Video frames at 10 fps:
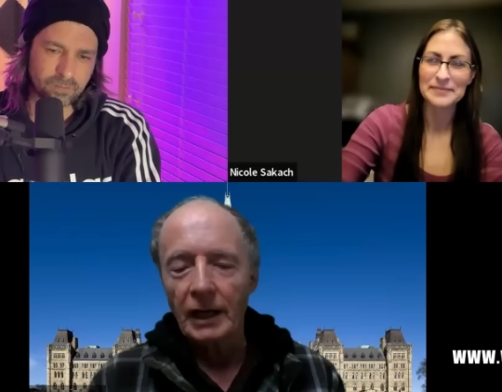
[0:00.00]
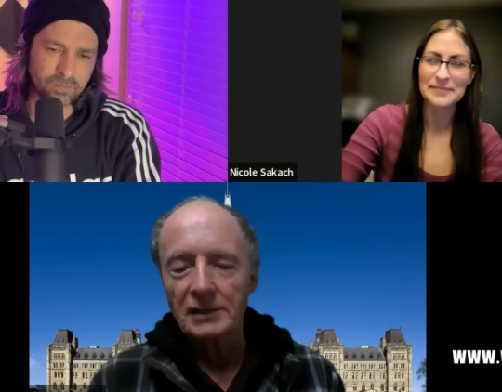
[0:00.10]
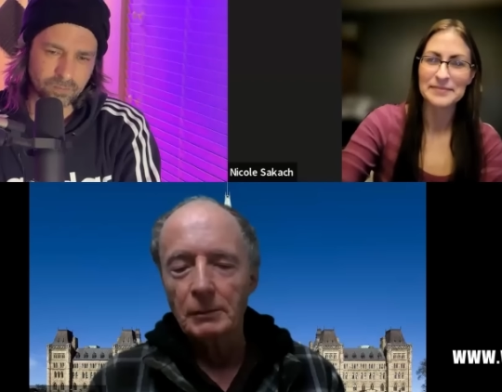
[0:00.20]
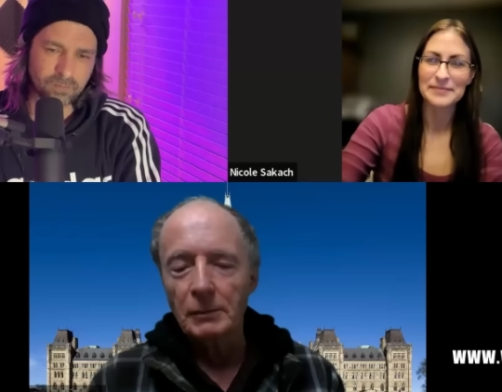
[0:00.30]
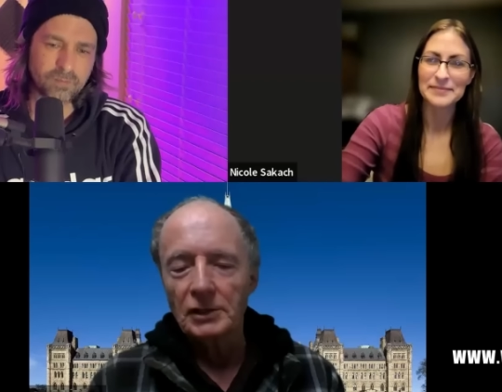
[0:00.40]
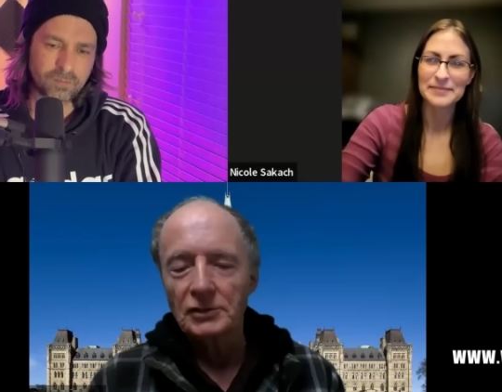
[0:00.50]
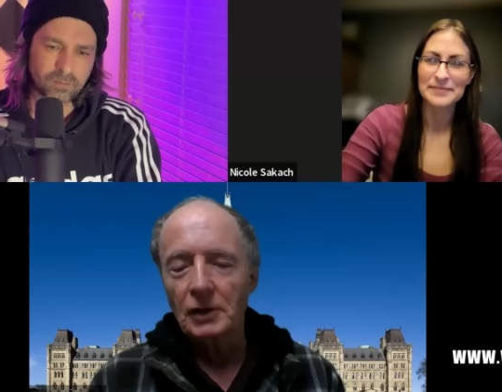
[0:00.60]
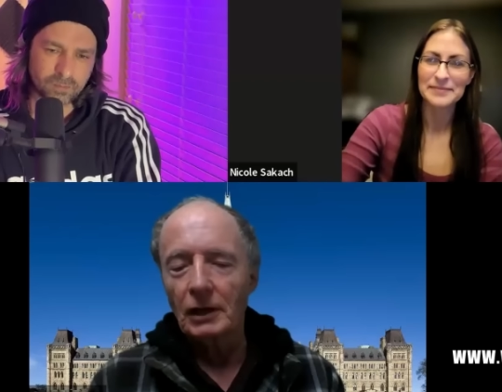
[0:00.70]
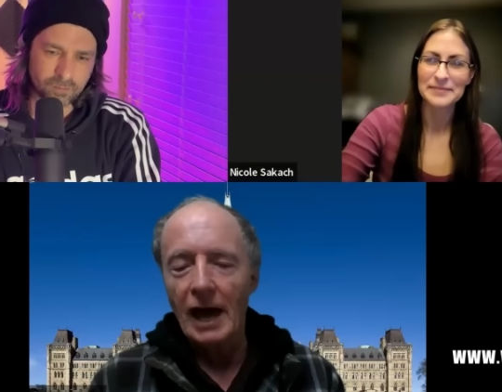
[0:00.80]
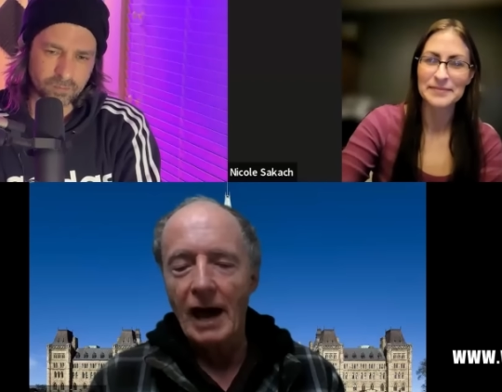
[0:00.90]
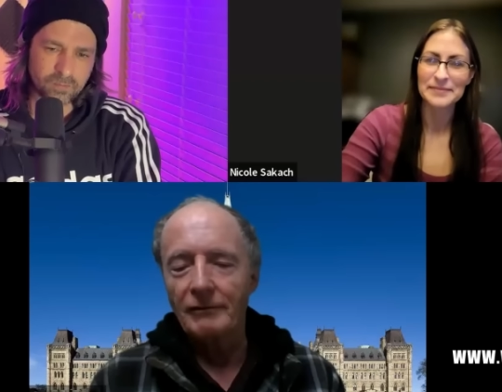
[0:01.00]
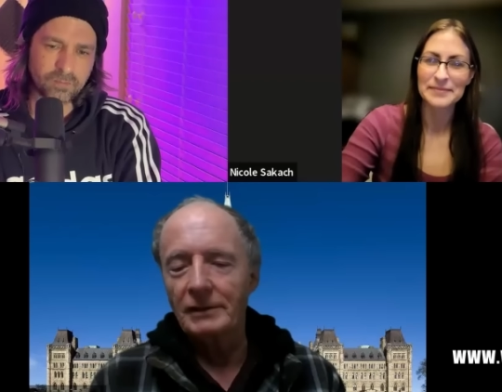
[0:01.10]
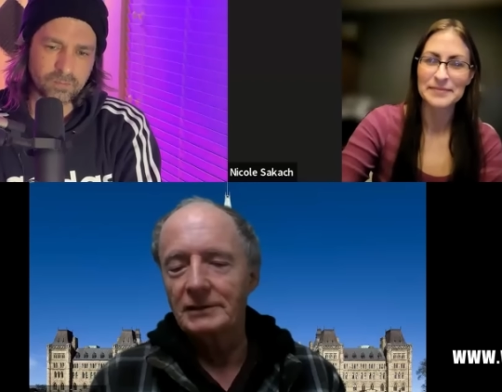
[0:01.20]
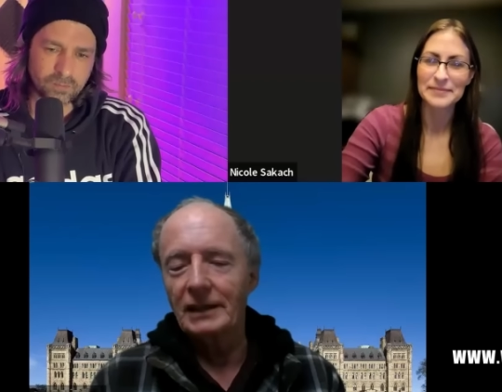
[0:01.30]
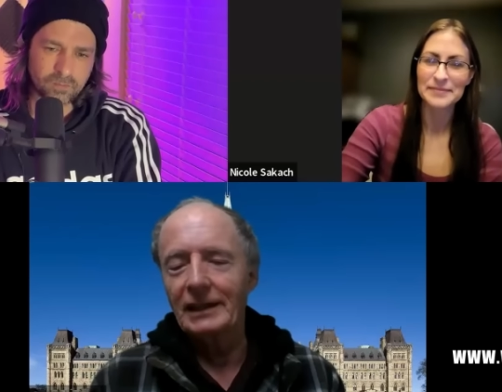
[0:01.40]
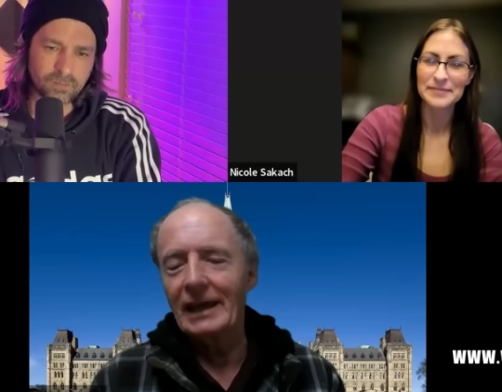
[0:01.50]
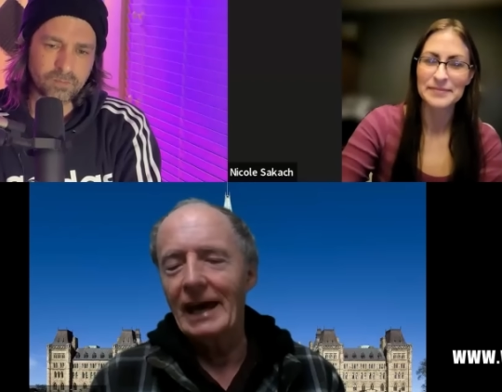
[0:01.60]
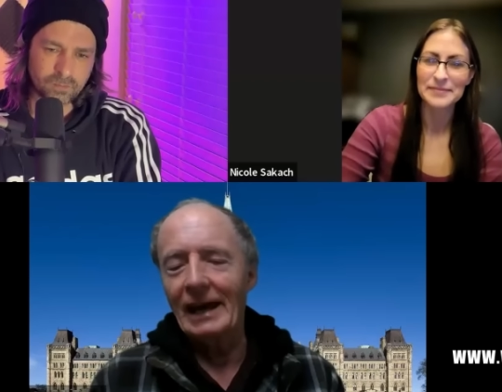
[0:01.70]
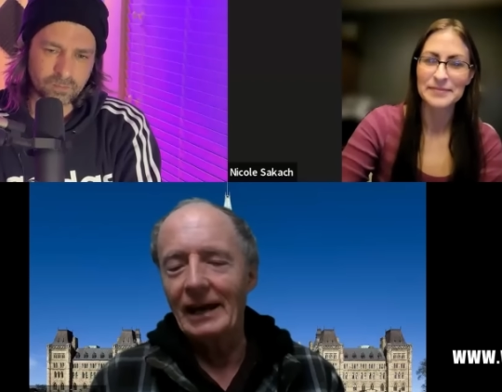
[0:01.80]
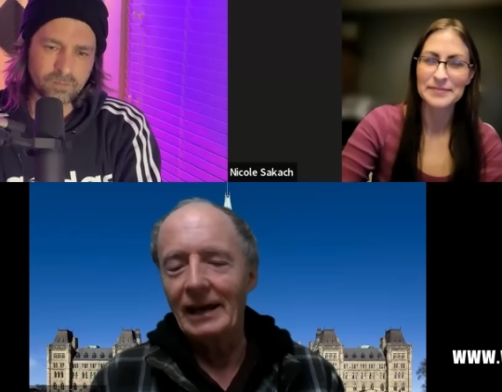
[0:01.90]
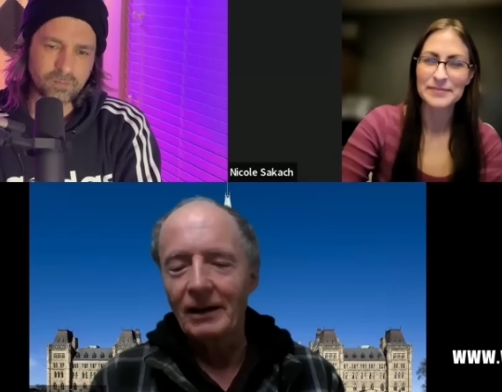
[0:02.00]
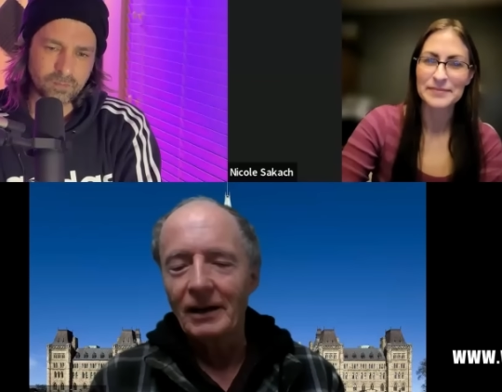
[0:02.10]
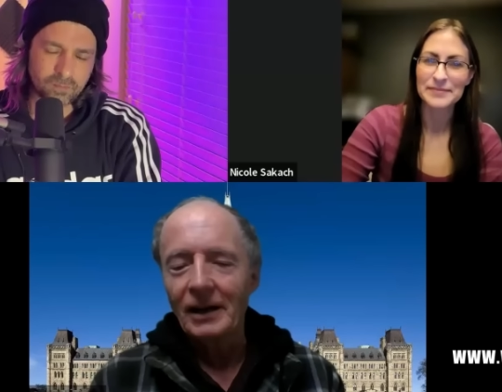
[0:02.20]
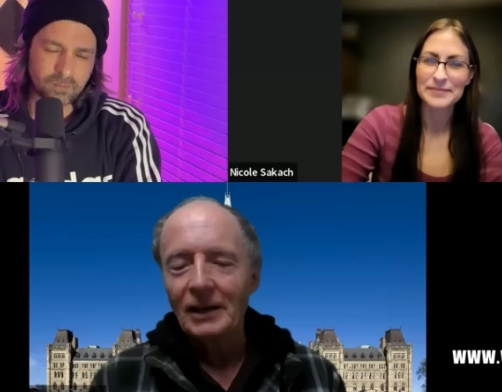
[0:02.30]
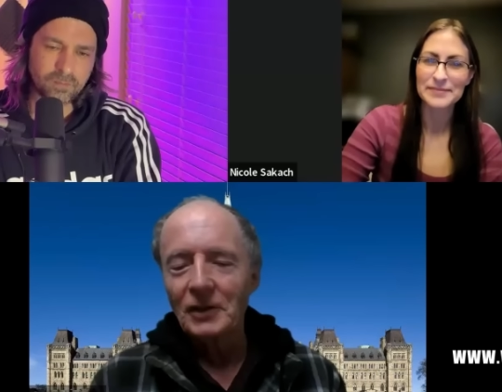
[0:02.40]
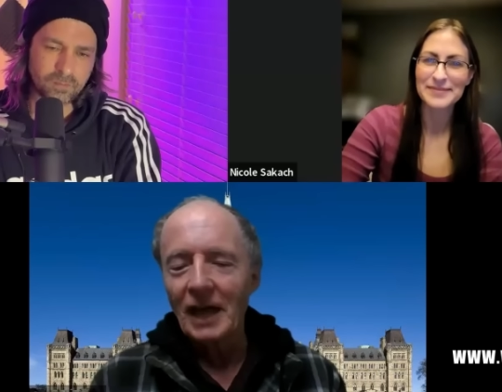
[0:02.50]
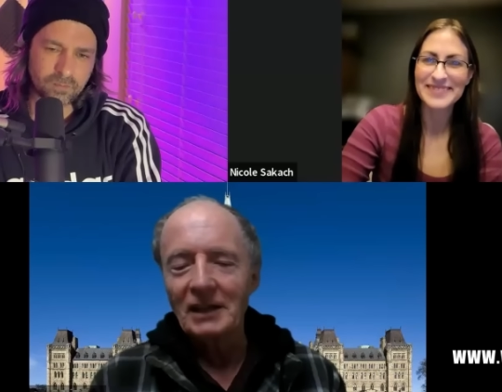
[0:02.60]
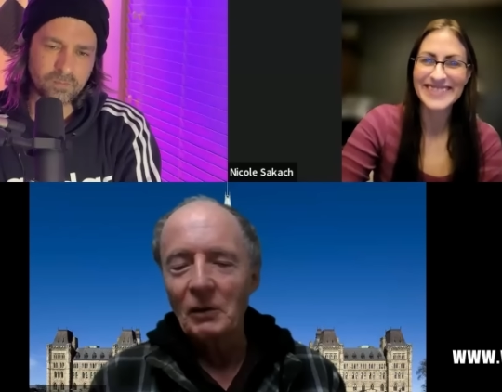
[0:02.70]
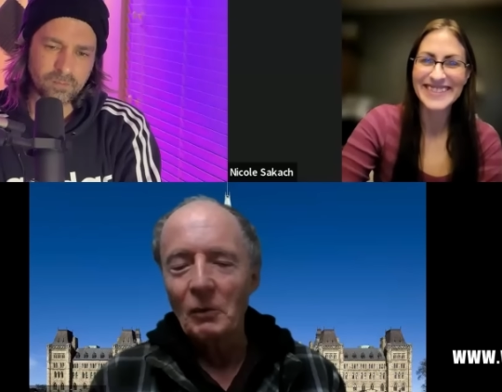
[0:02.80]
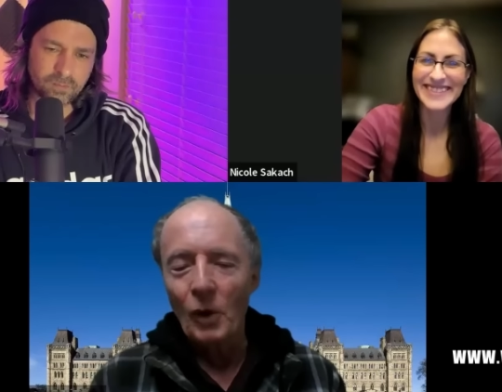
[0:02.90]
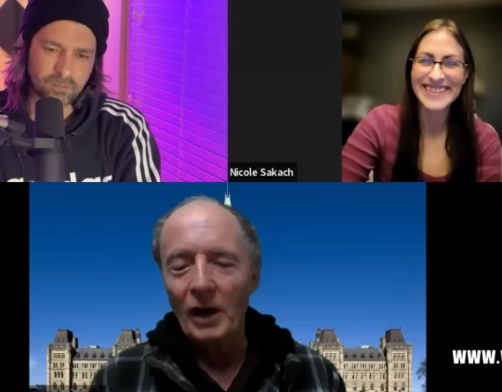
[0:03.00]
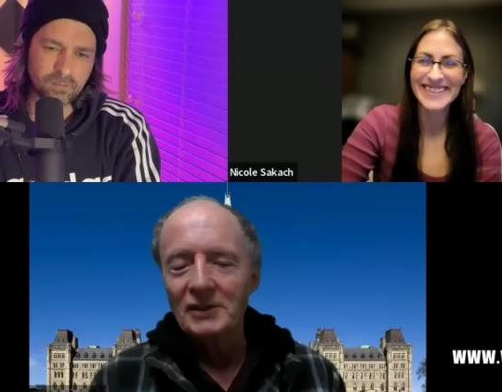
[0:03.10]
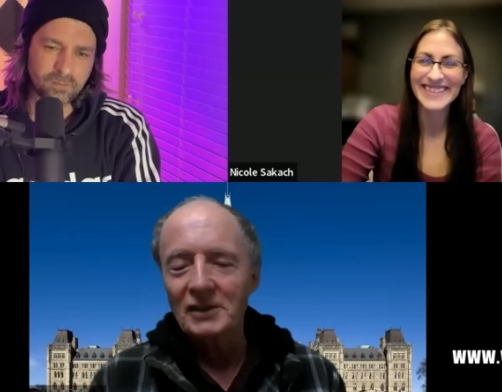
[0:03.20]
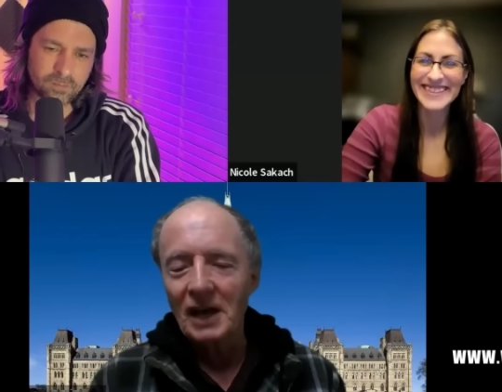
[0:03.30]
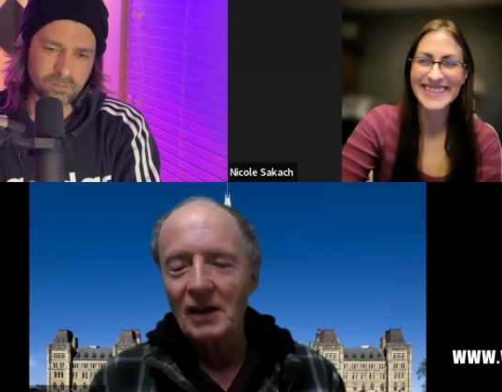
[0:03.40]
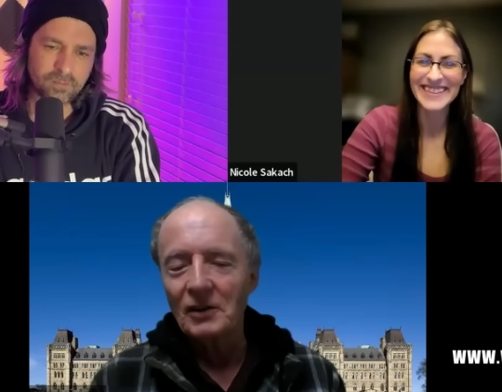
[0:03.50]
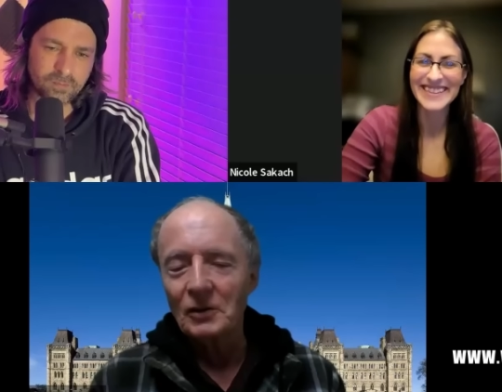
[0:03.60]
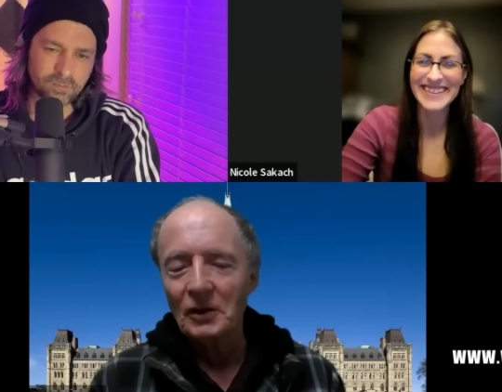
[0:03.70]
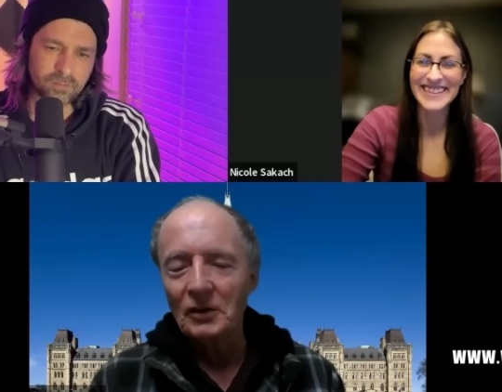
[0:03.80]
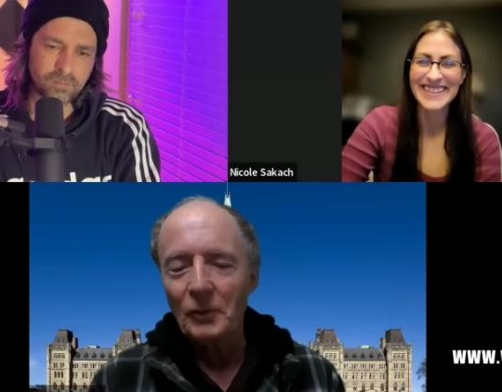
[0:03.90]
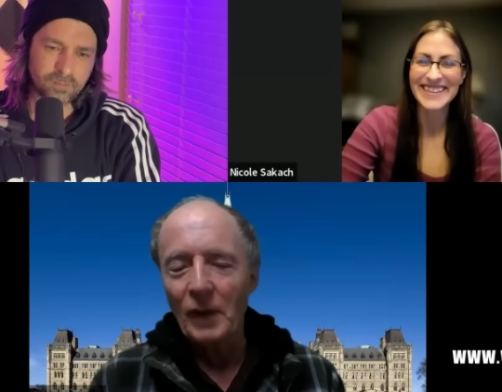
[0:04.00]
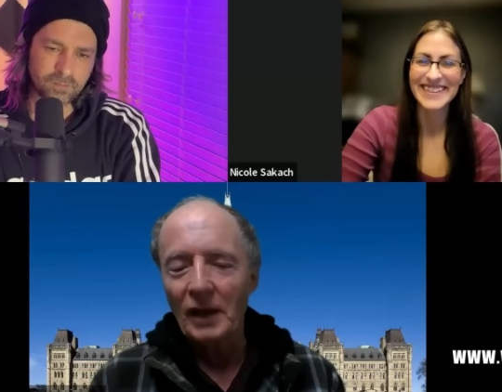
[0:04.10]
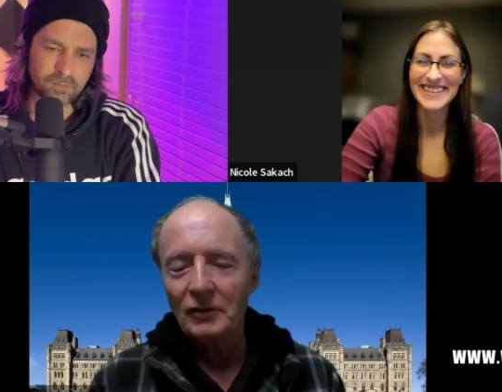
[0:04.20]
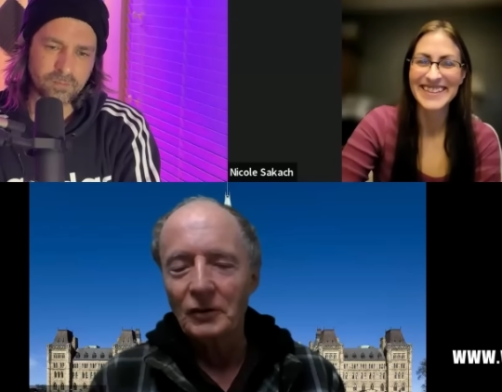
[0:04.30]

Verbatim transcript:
Speaker 1: and I guess everybody just sort of laughed and said get out of here so that didn't work so now they're doing the threat